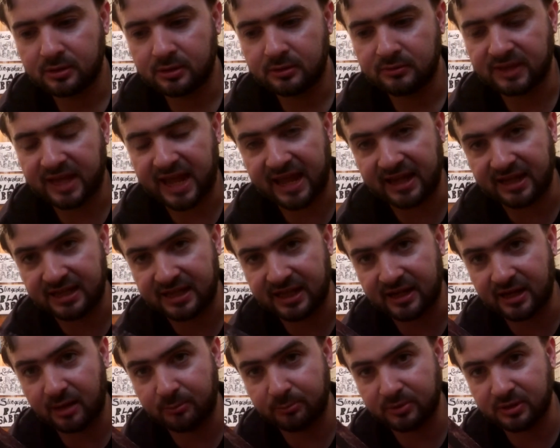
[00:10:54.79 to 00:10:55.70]
they had to
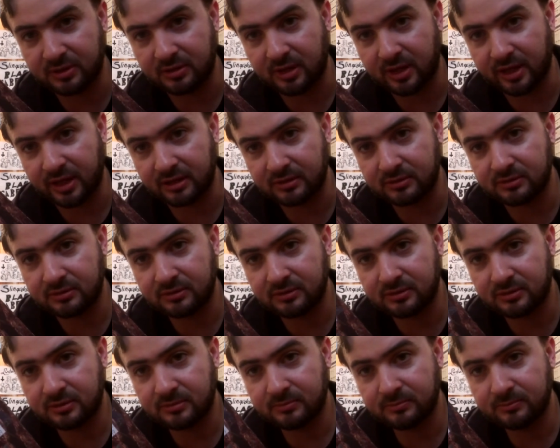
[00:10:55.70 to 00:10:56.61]
get up at like,
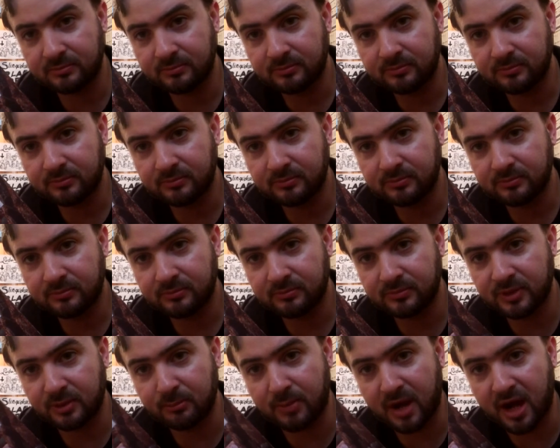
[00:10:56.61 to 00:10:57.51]

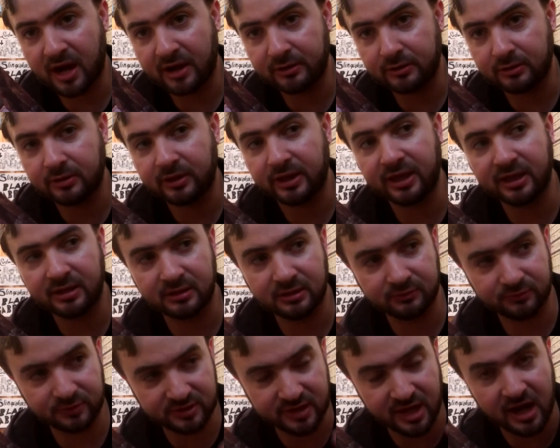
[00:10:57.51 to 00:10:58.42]
the model and
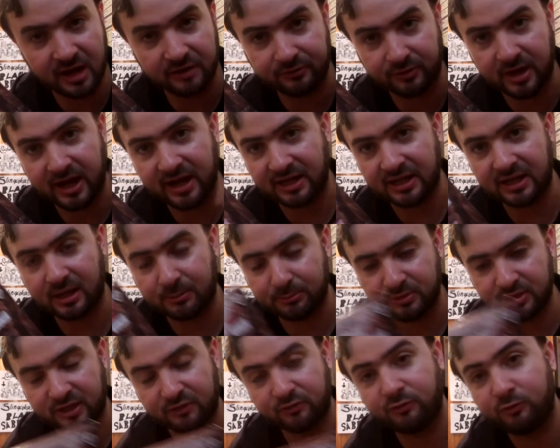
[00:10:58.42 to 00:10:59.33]
the photographer had to get up
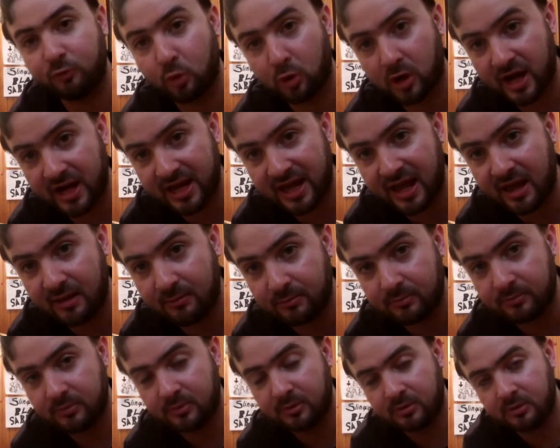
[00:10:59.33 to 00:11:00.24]
at like 4
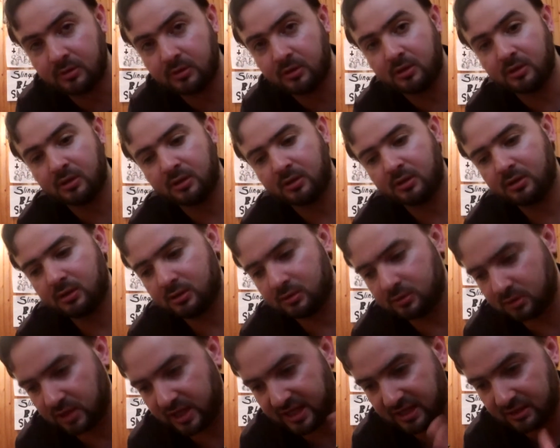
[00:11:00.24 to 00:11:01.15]
a.m.
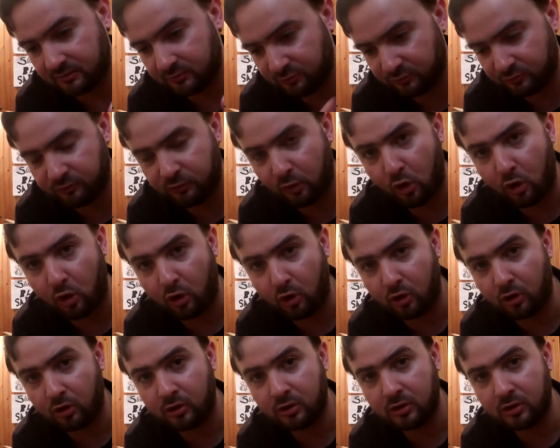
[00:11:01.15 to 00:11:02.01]
late fall,